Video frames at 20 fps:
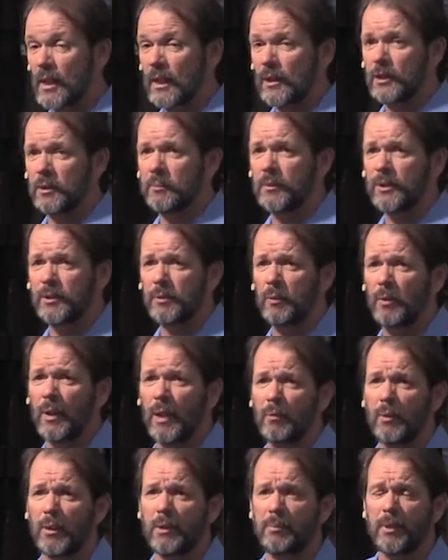Somebody said, well, I
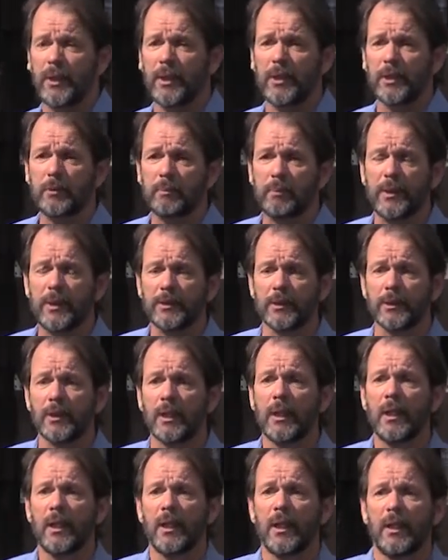want to be in his presence.
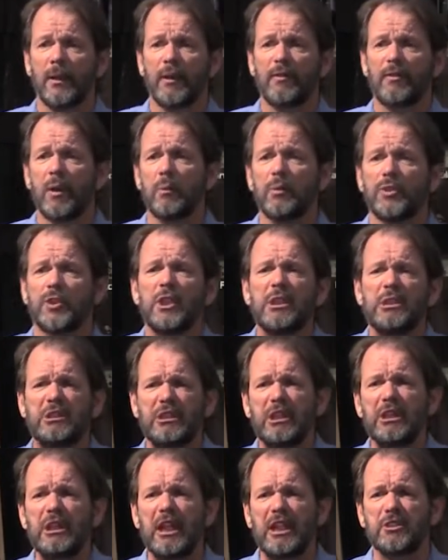If I was, you
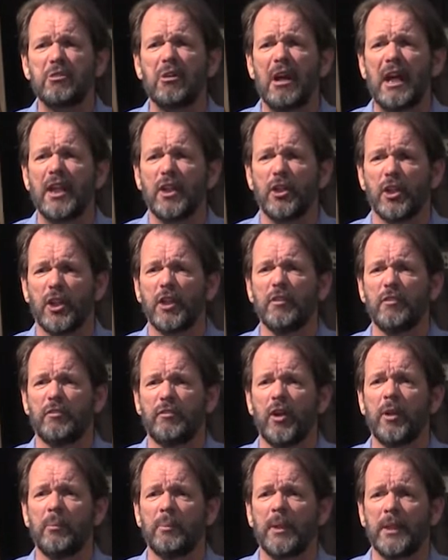see, that's right. You're
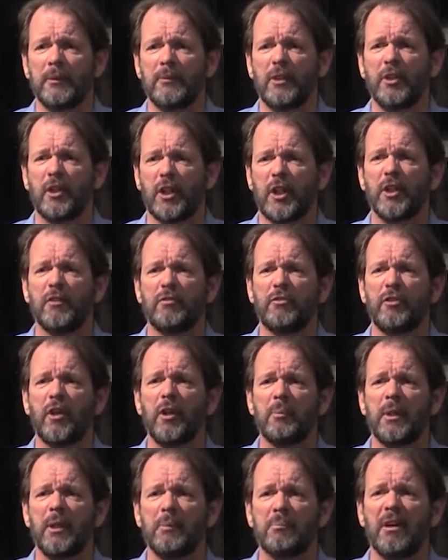confirming, you're
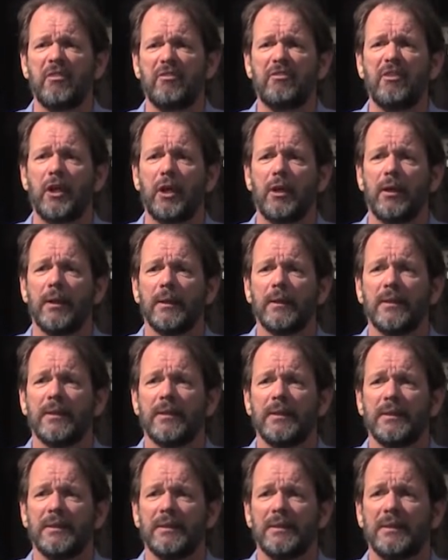confirming my fear
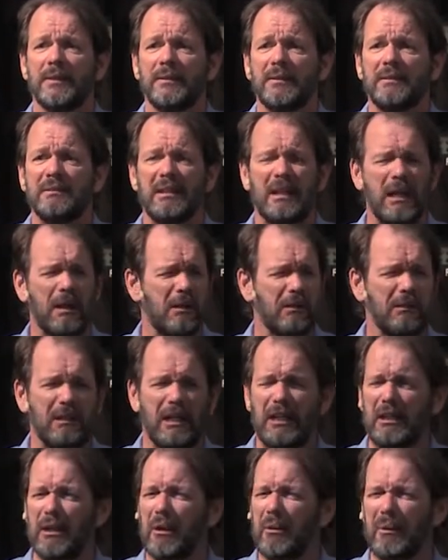that, I, that
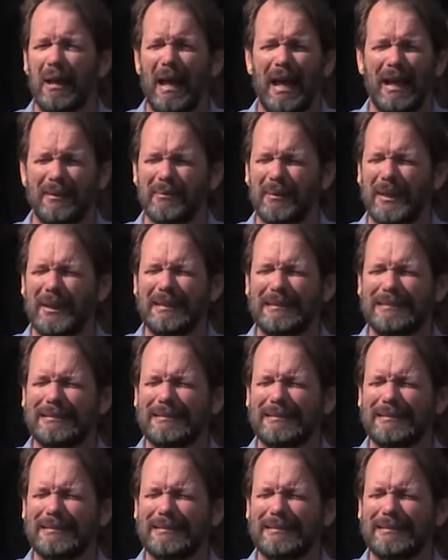he don't like me